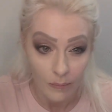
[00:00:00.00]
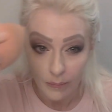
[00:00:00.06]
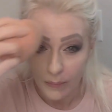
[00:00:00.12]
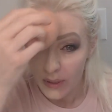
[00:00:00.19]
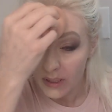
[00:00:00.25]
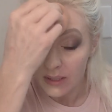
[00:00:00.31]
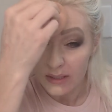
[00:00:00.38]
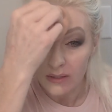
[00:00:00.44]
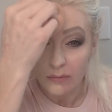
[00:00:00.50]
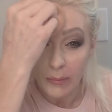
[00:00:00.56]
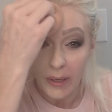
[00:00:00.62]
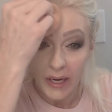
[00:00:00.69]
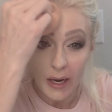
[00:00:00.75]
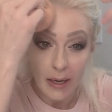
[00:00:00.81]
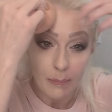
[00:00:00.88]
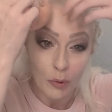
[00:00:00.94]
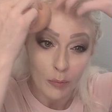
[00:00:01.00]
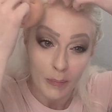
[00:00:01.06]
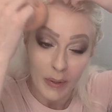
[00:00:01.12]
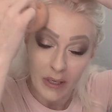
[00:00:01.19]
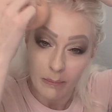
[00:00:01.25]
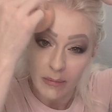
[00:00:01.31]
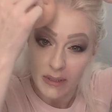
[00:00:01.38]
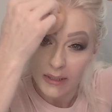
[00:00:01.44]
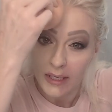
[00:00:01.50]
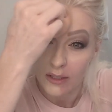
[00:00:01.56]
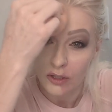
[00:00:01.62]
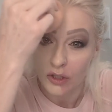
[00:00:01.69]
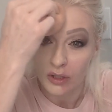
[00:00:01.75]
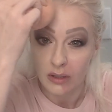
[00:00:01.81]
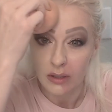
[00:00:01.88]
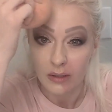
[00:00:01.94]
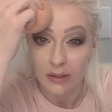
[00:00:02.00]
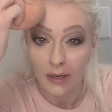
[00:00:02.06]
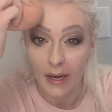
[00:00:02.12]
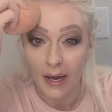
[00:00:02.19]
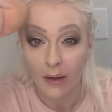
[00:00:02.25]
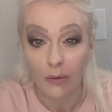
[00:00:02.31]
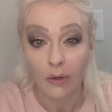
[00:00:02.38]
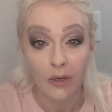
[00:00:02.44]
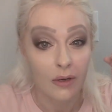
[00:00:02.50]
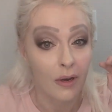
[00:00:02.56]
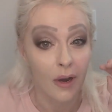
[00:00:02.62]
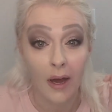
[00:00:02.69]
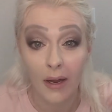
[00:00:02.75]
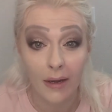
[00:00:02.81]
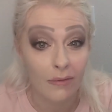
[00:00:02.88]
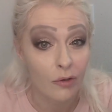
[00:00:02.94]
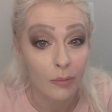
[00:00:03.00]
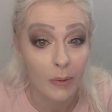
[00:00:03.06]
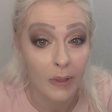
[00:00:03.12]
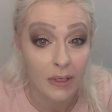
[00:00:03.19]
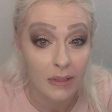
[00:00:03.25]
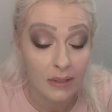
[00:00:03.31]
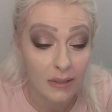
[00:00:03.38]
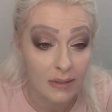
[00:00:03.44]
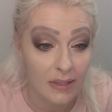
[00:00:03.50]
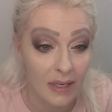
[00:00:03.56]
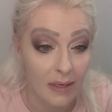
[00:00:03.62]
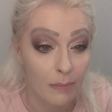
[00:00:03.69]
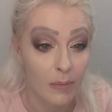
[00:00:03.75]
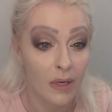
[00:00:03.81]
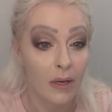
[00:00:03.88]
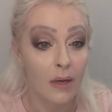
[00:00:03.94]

because of my hyperpigmentation. Now, not everybody's the same.